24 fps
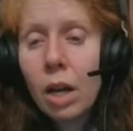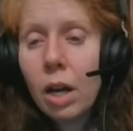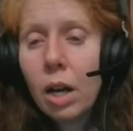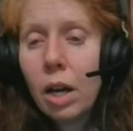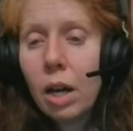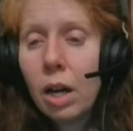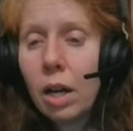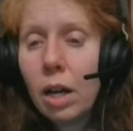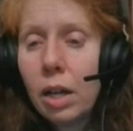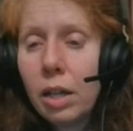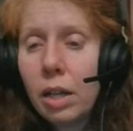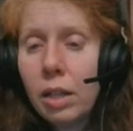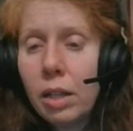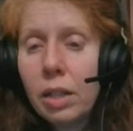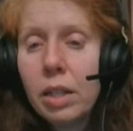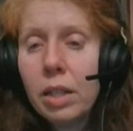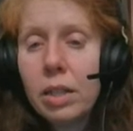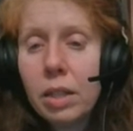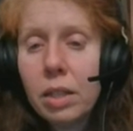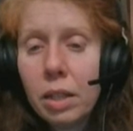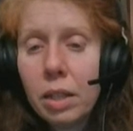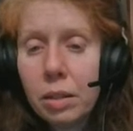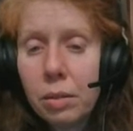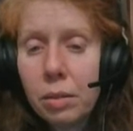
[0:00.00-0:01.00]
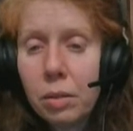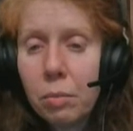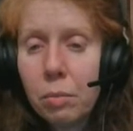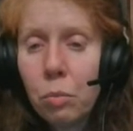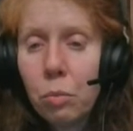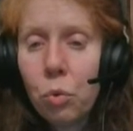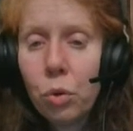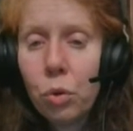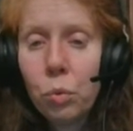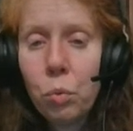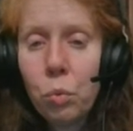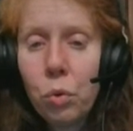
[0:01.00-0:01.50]
Uh, and then
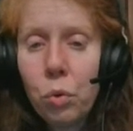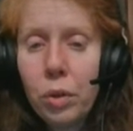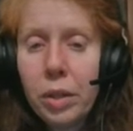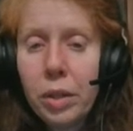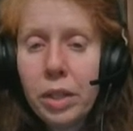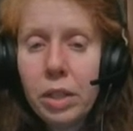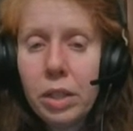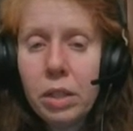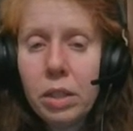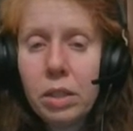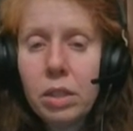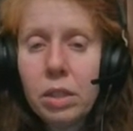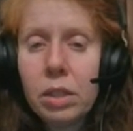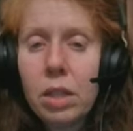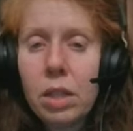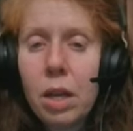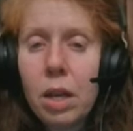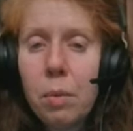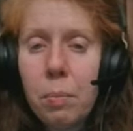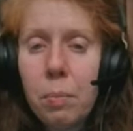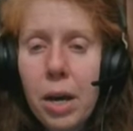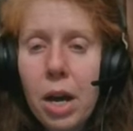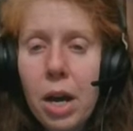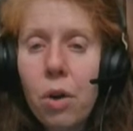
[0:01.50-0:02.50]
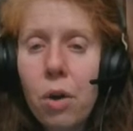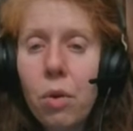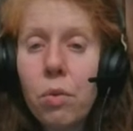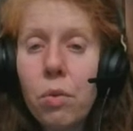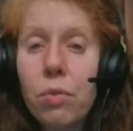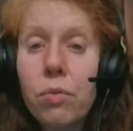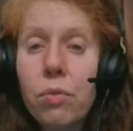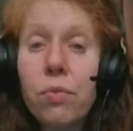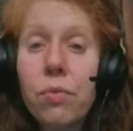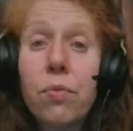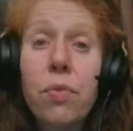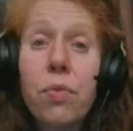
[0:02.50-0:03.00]
more warning
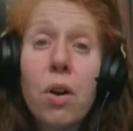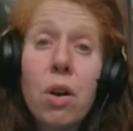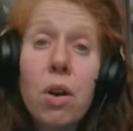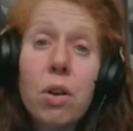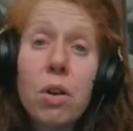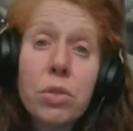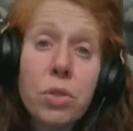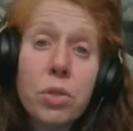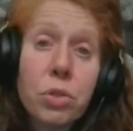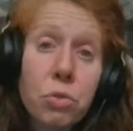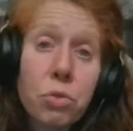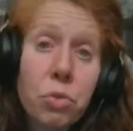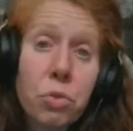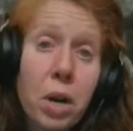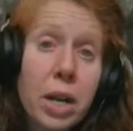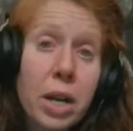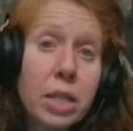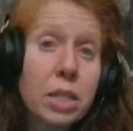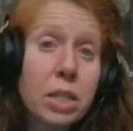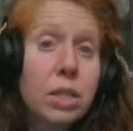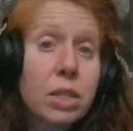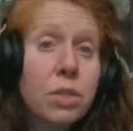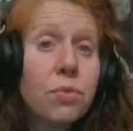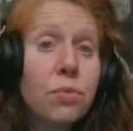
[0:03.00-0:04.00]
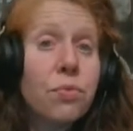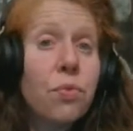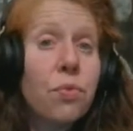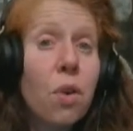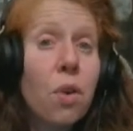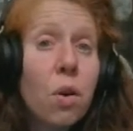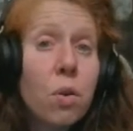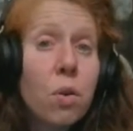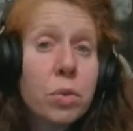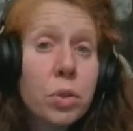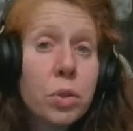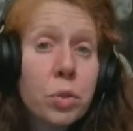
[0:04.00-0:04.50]
about false Christs,
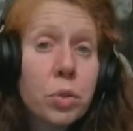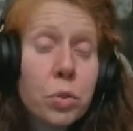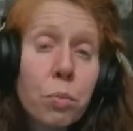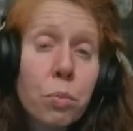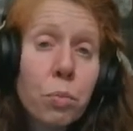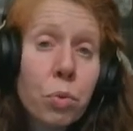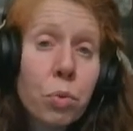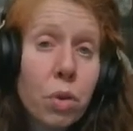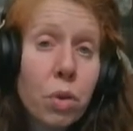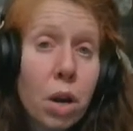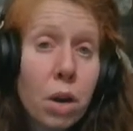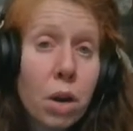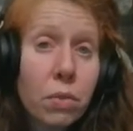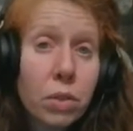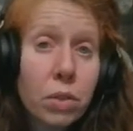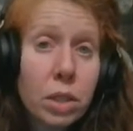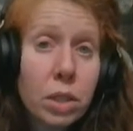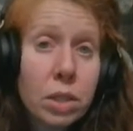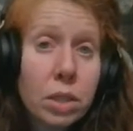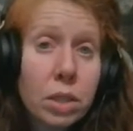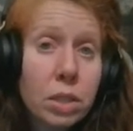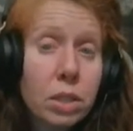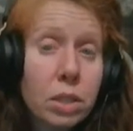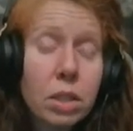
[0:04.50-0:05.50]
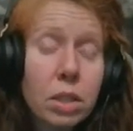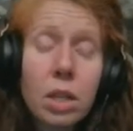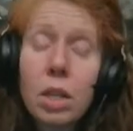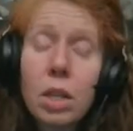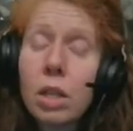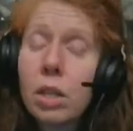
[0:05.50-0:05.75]
false prophets.